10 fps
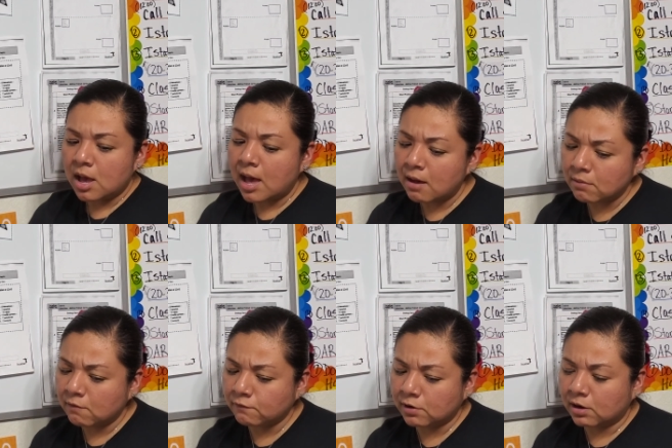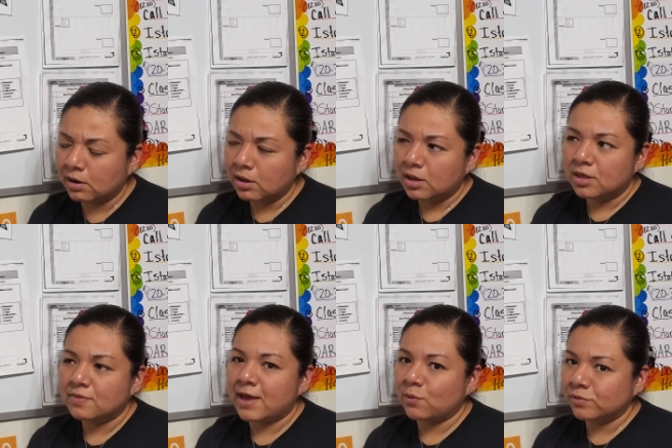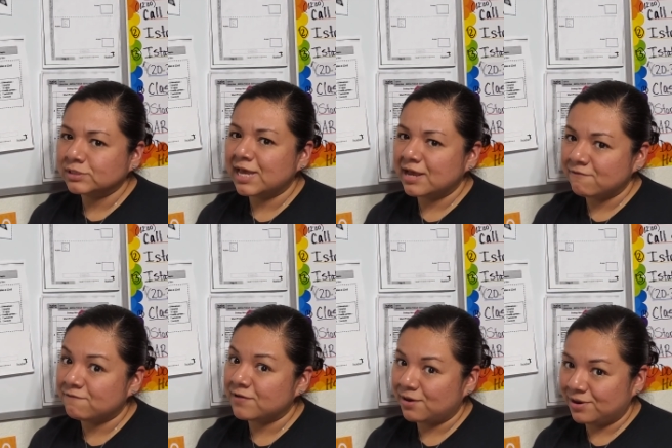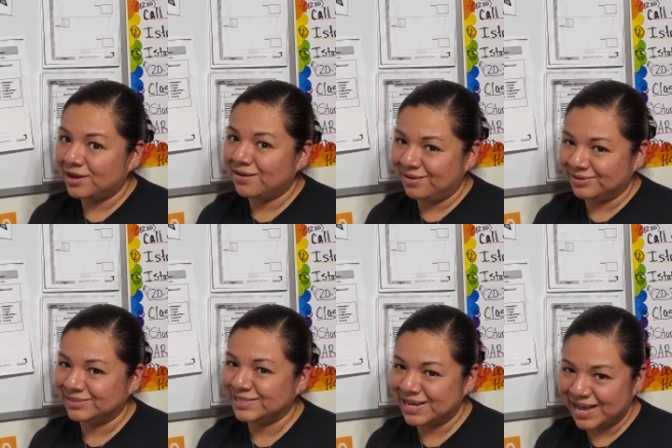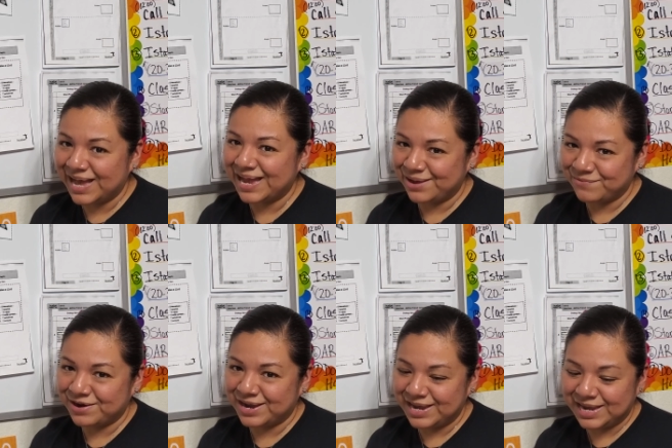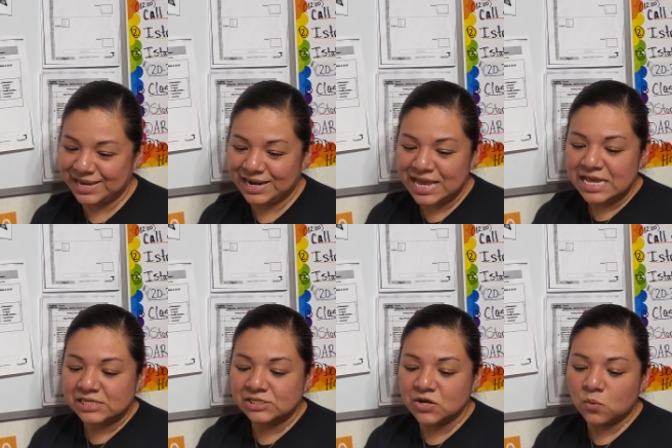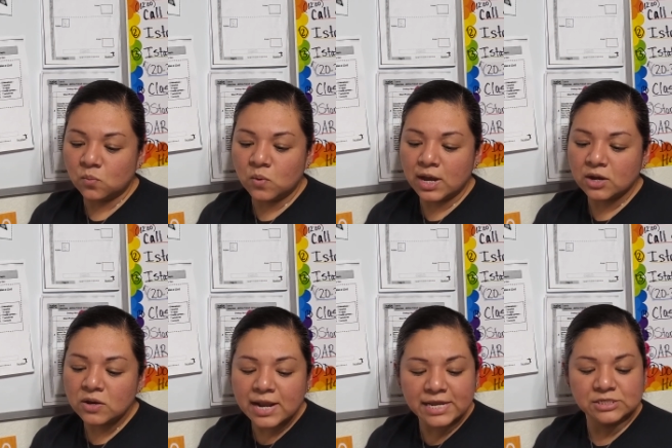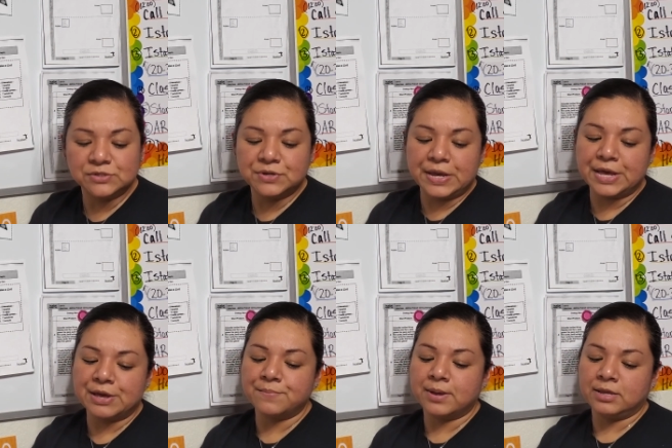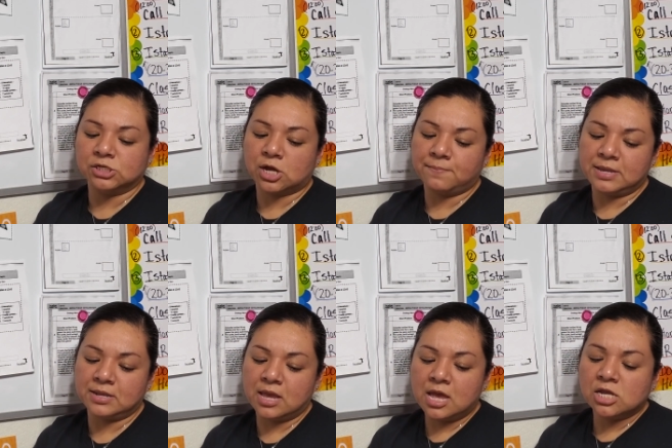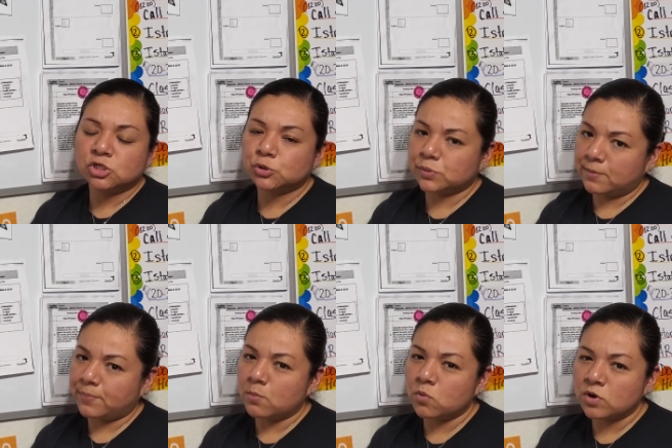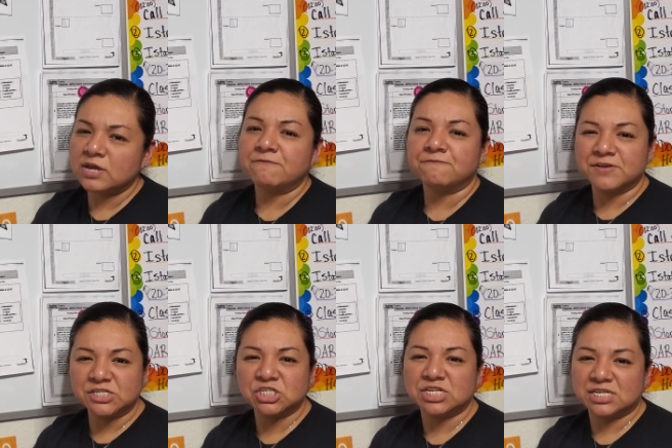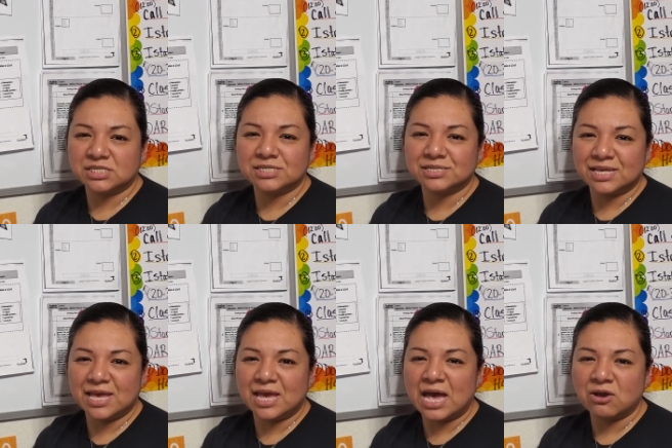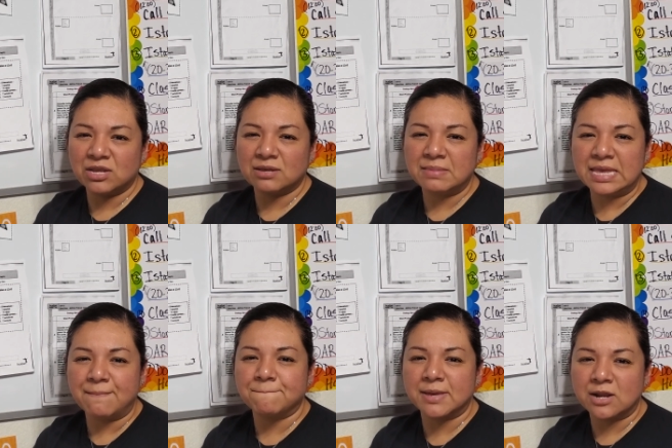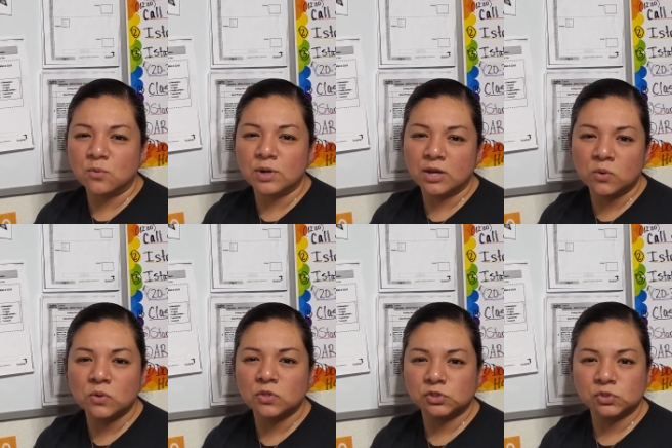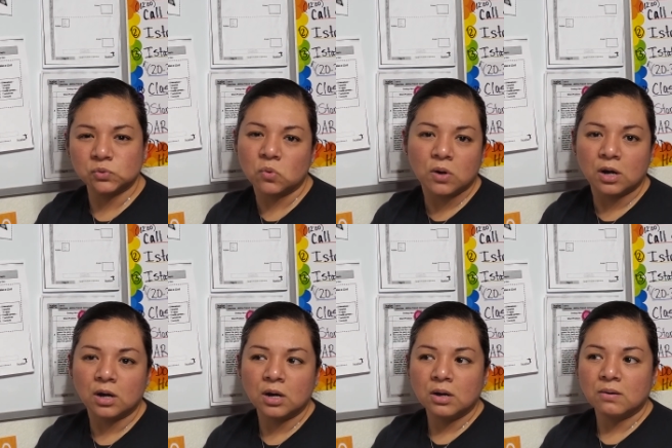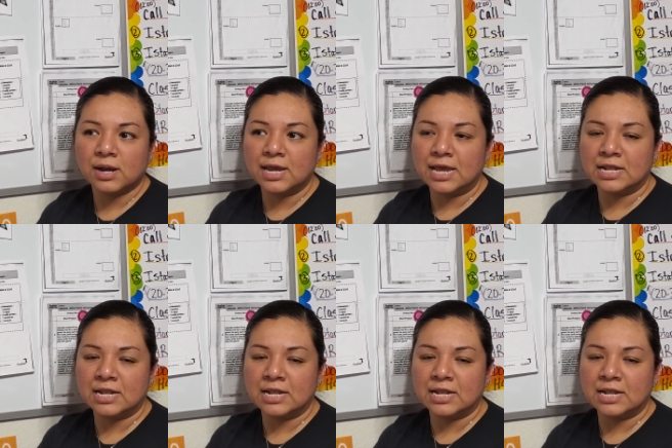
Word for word: However, that will take a very long time, right? So what could I do to help my shopping trip more efficient? Okay, how can I make it better when I go to the store? right?